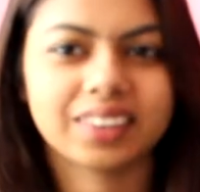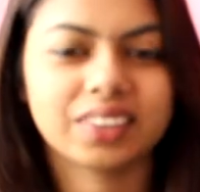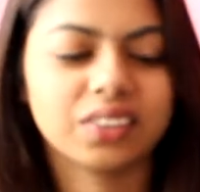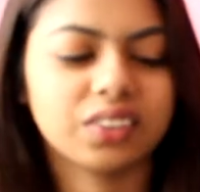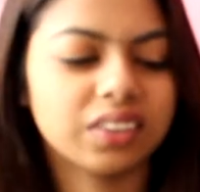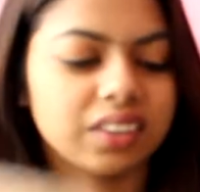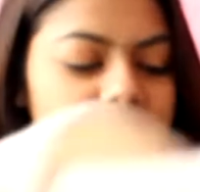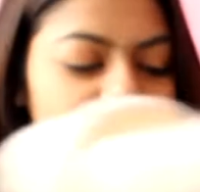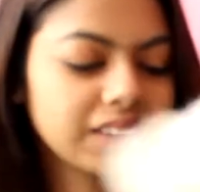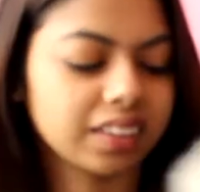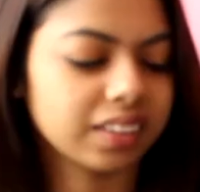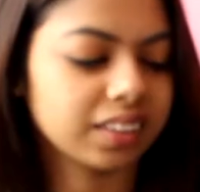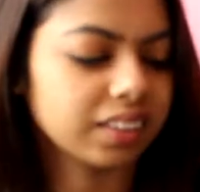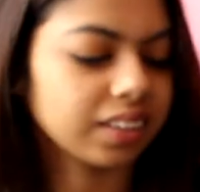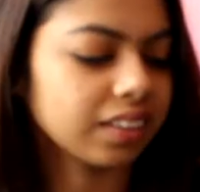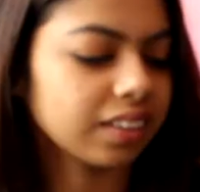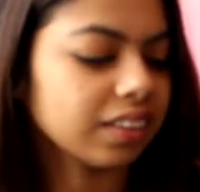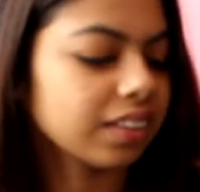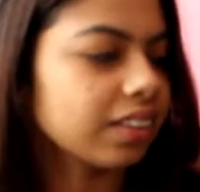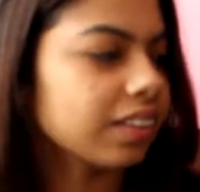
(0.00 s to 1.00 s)

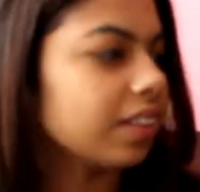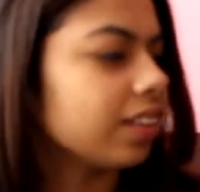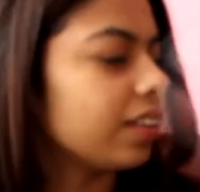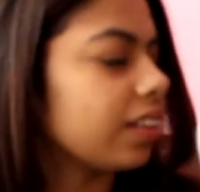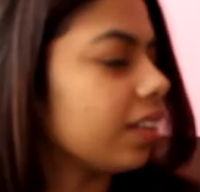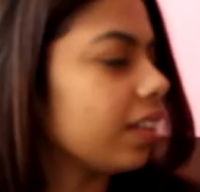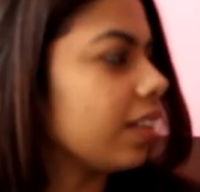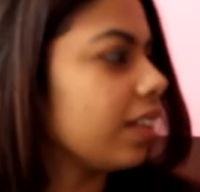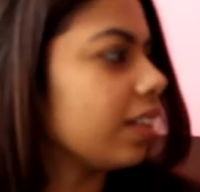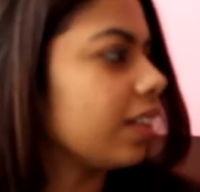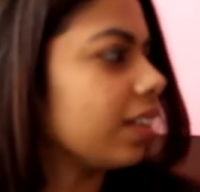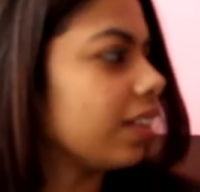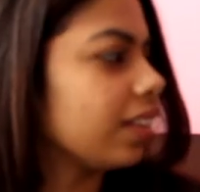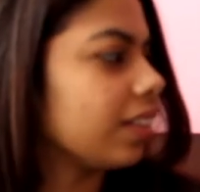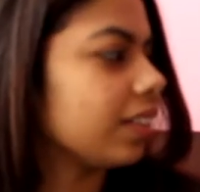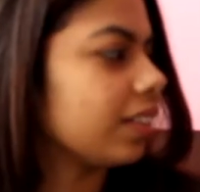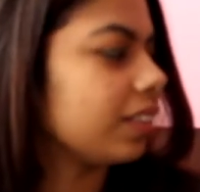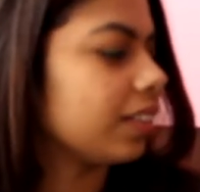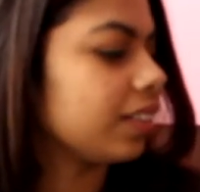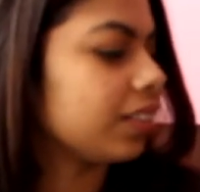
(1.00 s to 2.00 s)

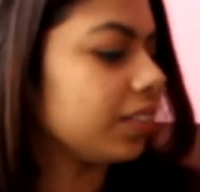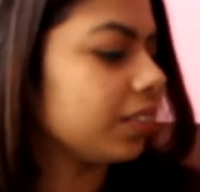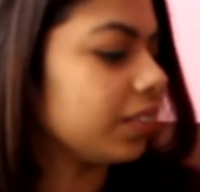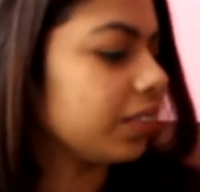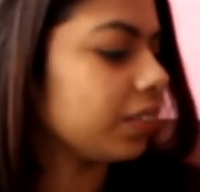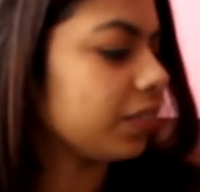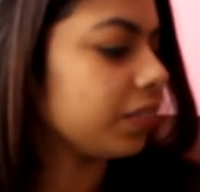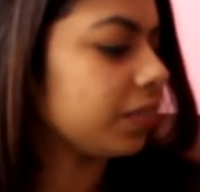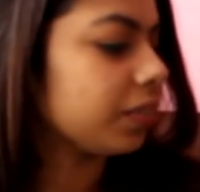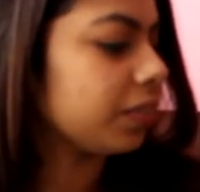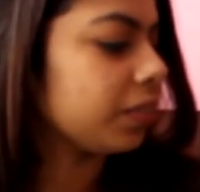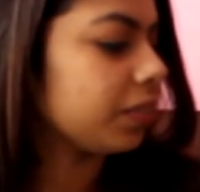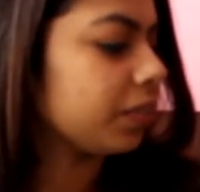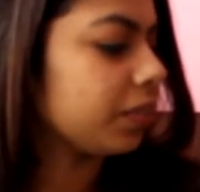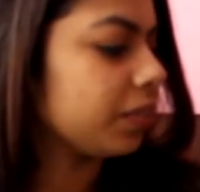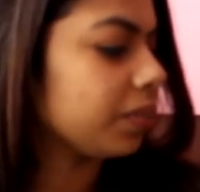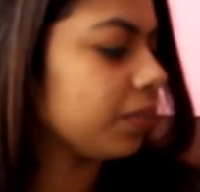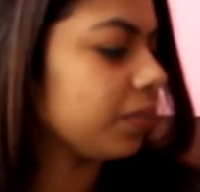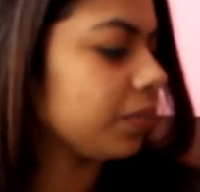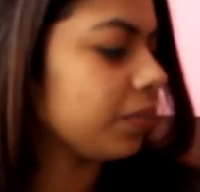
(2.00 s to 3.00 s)

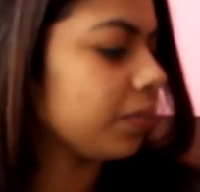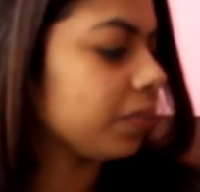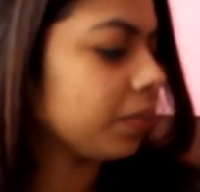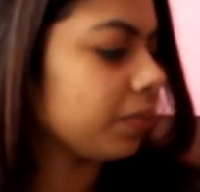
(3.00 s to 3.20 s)
The person shown says nothing.